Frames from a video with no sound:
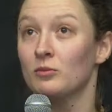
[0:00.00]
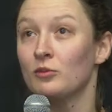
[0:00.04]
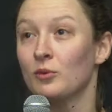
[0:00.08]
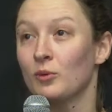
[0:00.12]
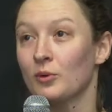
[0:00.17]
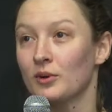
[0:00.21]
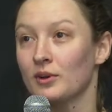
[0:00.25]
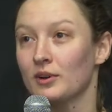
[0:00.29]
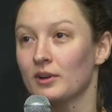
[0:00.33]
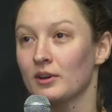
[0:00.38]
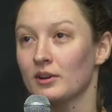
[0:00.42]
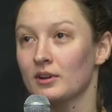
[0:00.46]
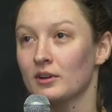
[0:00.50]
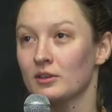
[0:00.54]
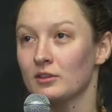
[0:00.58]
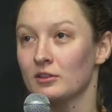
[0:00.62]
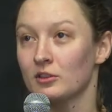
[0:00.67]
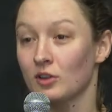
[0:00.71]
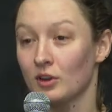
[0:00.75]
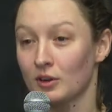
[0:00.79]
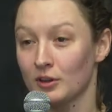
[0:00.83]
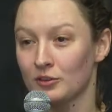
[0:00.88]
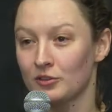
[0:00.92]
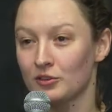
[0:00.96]
for
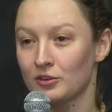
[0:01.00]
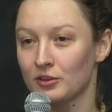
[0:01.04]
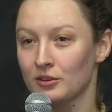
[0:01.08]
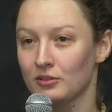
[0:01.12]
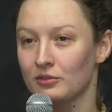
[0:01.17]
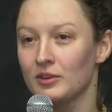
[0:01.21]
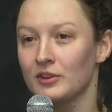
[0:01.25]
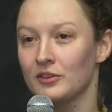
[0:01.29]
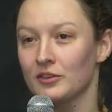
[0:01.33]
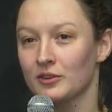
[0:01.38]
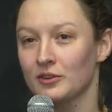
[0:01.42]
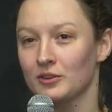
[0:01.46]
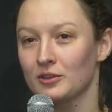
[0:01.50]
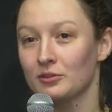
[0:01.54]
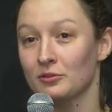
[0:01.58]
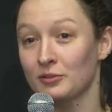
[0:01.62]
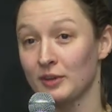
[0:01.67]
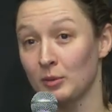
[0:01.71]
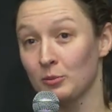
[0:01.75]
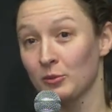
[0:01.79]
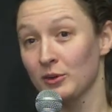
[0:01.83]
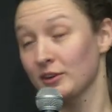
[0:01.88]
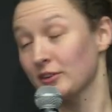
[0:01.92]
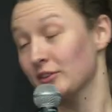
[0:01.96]
larger physical
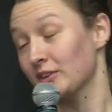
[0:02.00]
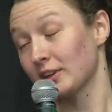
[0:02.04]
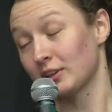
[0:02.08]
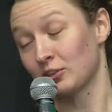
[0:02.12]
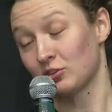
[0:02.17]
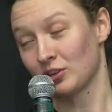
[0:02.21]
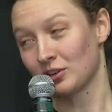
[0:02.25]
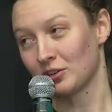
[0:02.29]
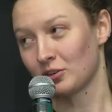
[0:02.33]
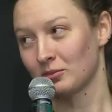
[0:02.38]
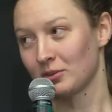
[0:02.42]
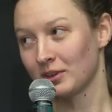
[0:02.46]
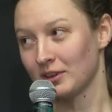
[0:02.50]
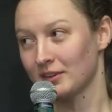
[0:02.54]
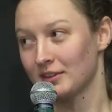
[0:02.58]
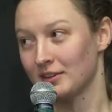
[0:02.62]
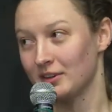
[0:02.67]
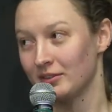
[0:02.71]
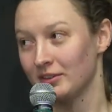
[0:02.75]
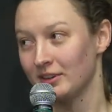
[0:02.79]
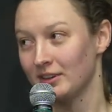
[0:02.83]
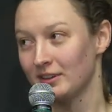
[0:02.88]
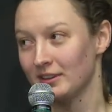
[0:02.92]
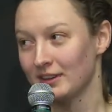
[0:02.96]
frameworks like general
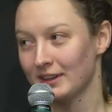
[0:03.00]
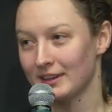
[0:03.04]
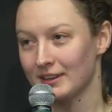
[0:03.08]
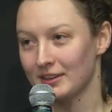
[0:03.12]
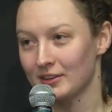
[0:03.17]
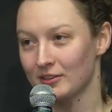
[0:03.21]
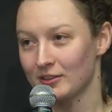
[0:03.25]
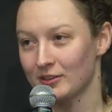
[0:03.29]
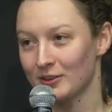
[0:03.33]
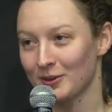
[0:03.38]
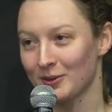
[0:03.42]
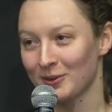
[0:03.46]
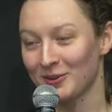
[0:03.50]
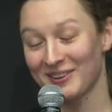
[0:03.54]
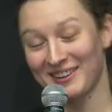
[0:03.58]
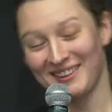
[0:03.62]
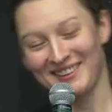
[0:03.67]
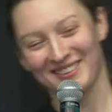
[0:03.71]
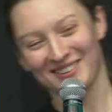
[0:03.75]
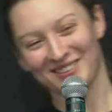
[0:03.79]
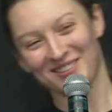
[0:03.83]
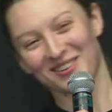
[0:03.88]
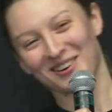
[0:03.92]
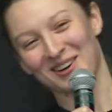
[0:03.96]
relativity. And so
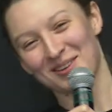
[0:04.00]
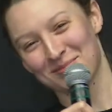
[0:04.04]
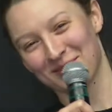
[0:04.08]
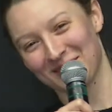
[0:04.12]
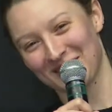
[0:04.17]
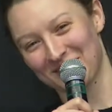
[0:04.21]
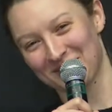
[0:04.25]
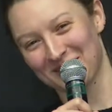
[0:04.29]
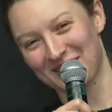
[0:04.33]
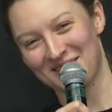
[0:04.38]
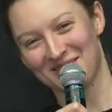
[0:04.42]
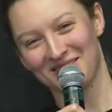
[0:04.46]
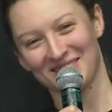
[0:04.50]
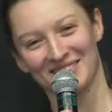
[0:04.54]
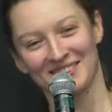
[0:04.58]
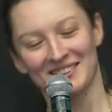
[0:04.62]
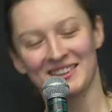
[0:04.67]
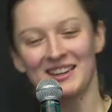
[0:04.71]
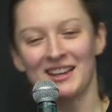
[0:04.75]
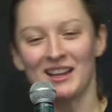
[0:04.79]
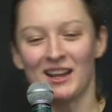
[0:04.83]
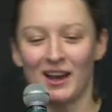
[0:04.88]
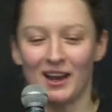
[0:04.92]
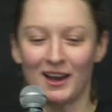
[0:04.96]
here's where I plug my field,
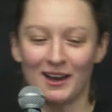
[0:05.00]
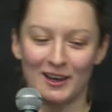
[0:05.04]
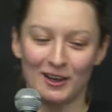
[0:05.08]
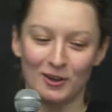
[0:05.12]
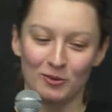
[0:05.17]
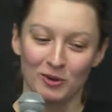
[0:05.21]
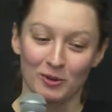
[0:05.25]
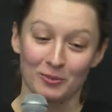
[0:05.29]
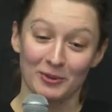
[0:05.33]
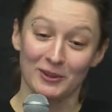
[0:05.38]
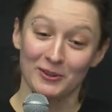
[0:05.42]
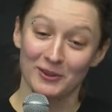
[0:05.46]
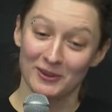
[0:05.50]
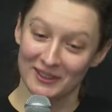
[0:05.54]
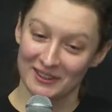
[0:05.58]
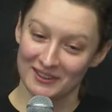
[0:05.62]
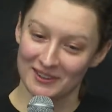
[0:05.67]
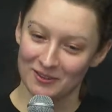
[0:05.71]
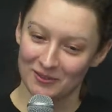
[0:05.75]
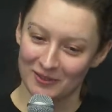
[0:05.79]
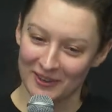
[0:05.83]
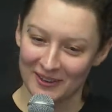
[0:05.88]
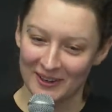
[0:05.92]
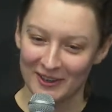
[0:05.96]
where we look at
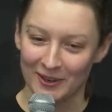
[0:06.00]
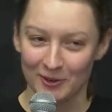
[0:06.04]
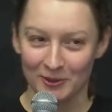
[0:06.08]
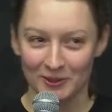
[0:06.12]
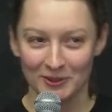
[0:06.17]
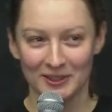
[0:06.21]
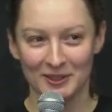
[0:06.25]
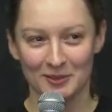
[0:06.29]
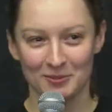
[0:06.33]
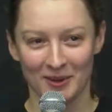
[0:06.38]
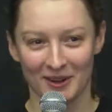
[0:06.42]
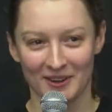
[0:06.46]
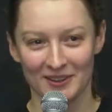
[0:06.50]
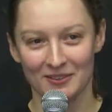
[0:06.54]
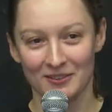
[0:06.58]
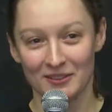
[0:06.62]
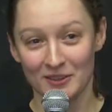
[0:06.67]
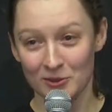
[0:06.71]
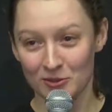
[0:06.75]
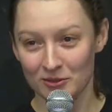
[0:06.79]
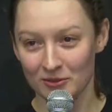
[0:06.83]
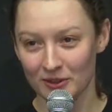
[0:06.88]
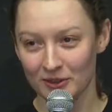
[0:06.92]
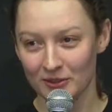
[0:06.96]
the very early part of the
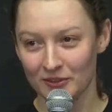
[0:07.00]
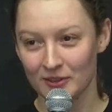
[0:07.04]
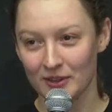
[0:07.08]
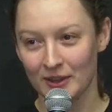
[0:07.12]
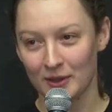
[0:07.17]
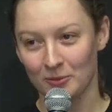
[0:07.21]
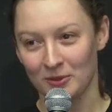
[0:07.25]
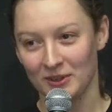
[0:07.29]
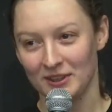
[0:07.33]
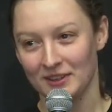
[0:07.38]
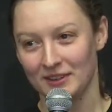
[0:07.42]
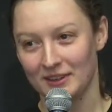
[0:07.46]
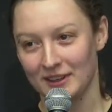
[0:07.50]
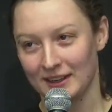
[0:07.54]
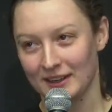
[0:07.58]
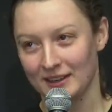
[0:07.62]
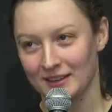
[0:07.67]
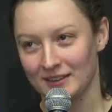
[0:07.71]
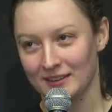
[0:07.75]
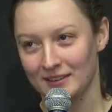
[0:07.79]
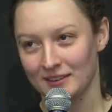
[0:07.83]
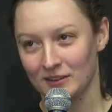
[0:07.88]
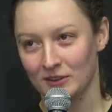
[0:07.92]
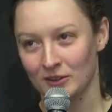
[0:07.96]
universe. We
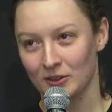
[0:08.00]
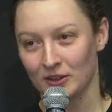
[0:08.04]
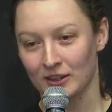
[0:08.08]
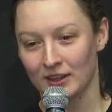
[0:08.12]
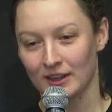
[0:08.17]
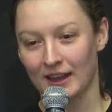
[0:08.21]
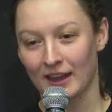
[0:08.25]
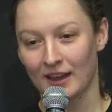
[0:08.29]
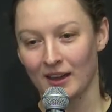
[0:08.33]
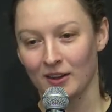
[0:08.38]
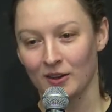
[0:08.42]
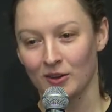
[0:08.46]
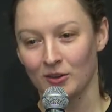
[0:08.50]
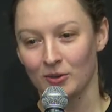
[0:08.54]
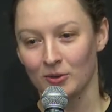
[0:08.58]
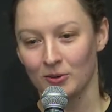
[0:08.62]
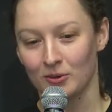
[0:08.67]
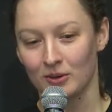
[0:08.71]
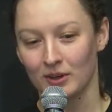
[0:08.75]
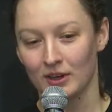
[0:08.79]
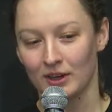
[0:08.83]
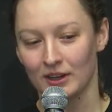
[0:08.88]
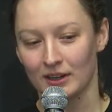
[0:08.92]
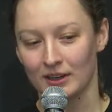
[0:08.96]
can look at
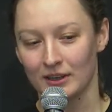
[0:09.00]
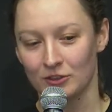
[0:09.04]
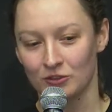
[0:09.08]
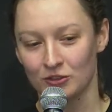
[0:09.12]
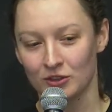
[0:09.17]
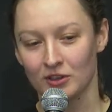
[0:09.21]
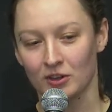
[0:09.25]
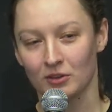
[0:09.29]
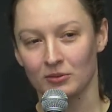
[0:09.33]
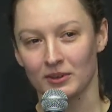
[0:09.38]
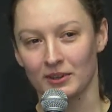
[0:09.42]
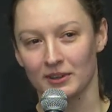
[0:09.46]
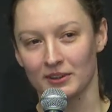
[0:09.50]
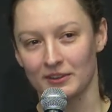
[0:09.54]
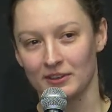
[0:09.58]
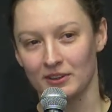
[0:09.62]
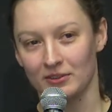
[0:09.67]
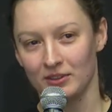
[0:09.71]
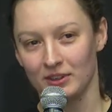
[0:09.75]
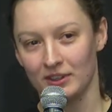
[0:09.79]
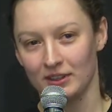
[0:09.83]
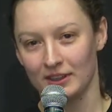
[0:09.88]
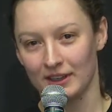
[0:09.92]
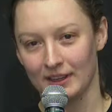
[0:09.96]
how general
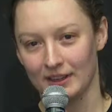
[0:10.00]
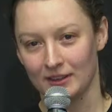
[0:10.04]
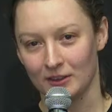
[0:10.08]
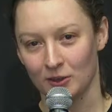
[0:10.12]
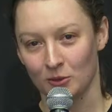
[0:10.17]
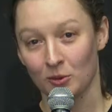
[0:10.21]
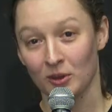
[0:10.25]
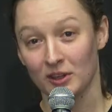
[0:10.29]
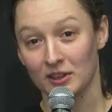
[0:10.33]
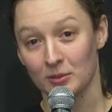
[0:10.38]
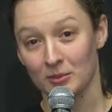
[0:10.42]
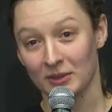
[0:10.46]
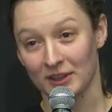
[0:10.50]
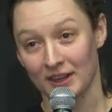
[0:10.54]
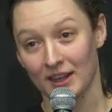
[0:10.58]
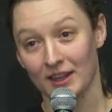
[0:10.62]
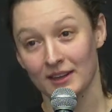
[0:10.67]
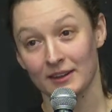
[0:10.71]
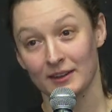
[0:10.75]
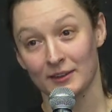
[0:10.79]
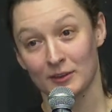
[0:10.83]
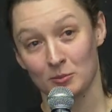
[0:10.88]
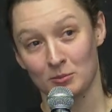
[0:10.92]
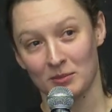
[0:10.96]
relativity and quantum
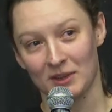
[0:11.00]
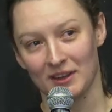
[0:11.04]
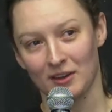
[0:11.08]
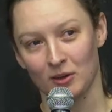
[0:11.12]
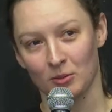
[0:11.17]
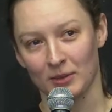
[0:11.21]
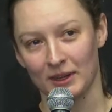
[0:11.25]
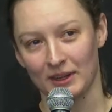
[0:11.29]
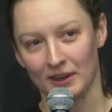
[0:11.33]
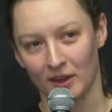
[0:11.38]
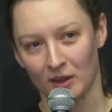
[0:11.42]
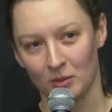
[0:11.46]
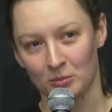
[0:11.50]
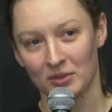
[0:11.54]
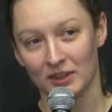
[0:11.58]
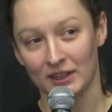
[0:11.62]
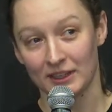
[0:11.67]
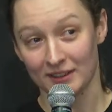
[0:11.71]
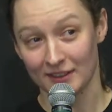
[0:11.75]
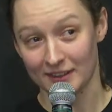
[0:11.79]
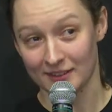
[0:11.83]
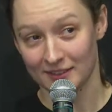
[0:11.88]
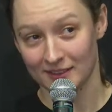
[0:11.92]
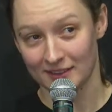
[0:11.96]
mechanics may or may not play
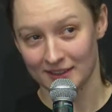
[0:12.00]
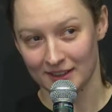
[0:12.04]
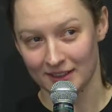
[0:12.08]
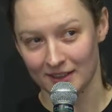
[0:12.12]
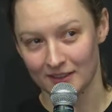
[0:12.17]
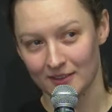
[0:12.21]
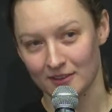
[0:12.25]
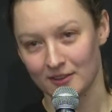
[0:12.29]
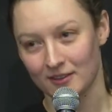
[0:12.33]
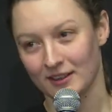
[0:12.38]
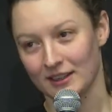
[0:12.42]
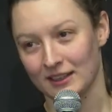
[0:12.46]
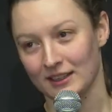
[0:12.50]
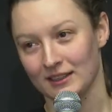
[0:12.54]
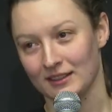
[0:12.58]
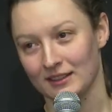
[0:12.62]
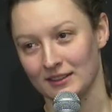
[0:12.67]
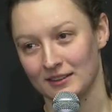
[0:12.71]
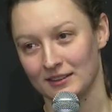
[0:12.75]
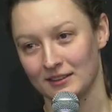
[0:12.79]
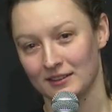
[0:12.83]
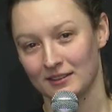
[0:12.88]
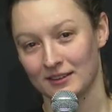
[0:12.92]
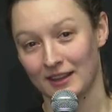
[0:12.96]
nicely together.
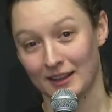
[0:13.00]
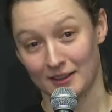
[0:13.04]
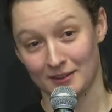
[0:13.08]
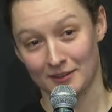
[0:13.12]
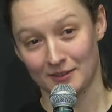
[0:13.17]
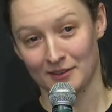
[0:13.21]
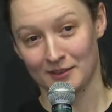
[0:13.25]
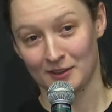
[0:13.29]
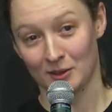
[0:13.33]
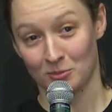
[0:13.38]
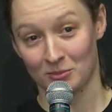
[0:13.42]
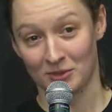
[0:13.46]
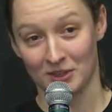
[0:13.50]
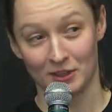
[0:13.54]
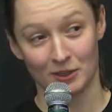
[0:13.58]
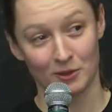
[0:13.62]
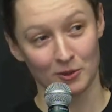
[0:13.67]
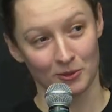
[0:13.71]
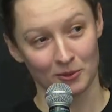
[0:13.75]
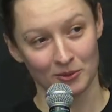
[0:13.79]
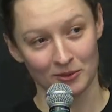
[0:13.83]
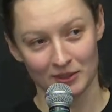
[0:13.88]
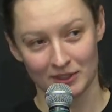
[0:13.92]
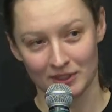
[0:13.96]
And that's a big
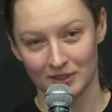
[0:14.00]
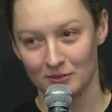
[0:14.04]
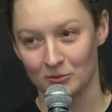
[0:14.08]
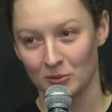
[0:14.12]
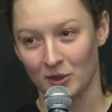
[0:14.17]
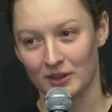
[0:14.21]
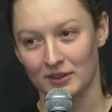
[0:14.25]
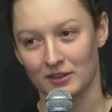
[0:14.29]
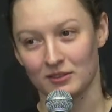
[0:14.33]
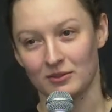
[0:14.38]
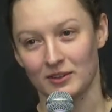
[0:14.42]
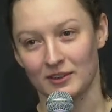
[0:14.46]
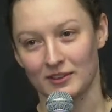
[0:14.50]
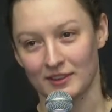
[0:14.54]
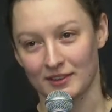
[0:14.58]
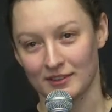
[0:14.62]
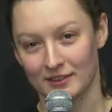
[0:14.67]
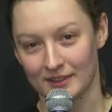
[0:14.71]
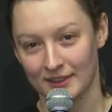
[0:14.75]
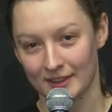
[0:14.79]
goal in modern physics